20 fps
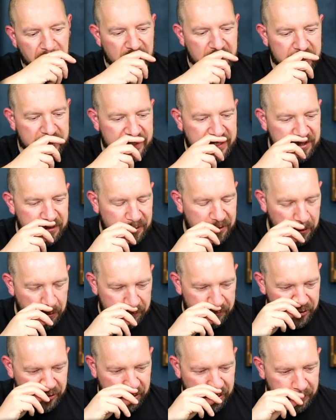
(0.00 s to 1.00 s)
he says with
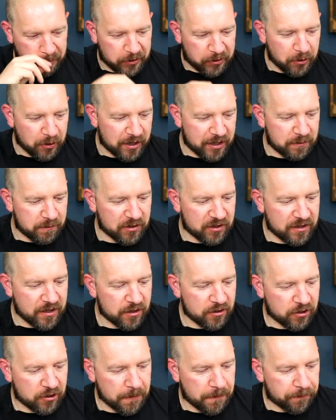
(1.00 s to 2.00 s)
orange juice stuck in his
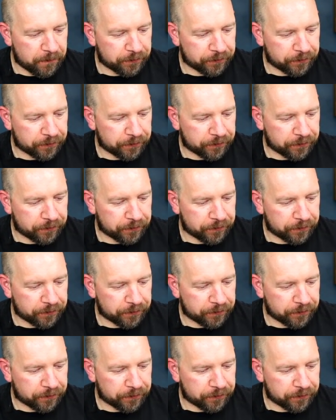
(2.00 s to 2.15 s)
moustache.